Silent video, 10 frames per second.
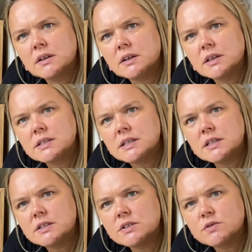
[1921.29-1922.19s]
You can see
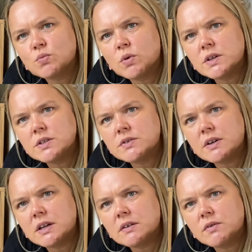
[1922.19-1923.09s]
it's just one
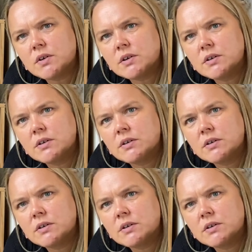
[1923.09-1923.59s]
strand of yarn.